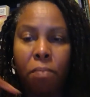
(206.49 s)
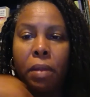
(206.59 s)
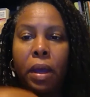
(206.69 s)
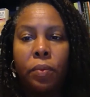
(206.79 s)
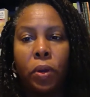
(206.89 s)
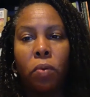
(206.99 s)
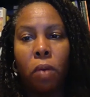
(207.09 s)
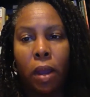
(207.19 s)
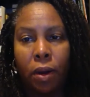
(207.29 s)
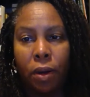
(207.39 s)
Mine
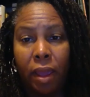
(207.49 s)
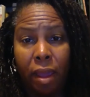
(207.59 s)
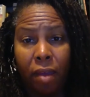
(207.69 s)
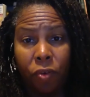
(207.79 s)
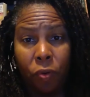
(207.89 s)
required a half